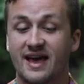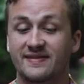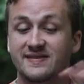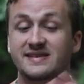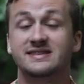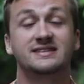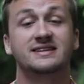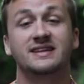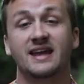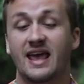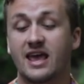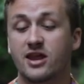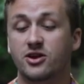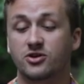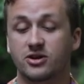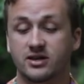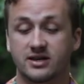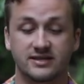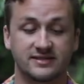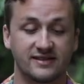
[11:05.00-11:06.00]
and these can
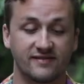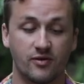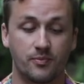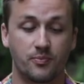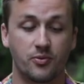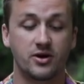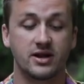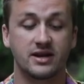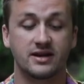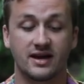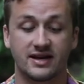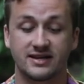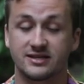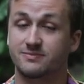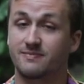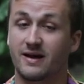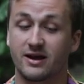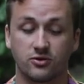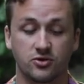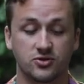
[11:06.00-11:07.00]
handle it because they have a pretty
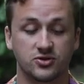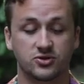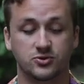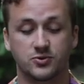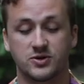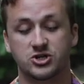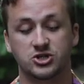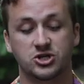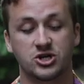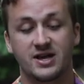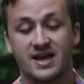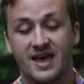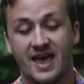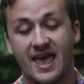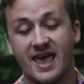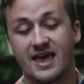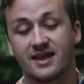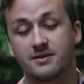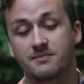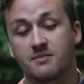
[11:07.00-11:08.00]
nice micro switch
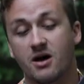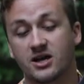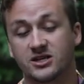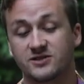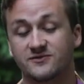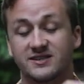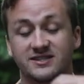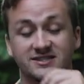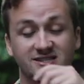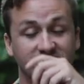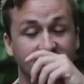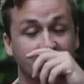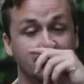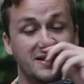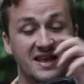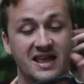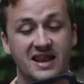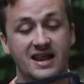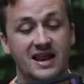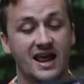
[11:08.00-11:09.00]
and a MOSFET
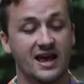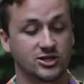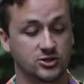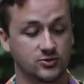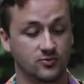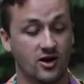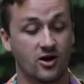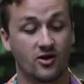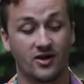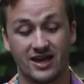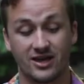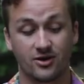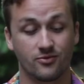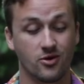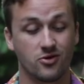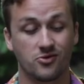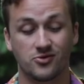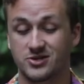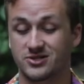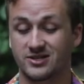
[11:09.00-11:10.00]
system in it as well, and a
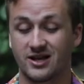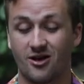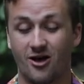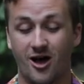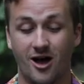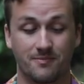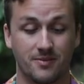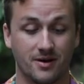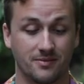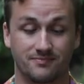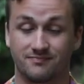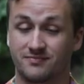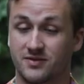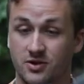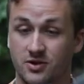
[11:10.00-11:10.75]
rotary style hop-up.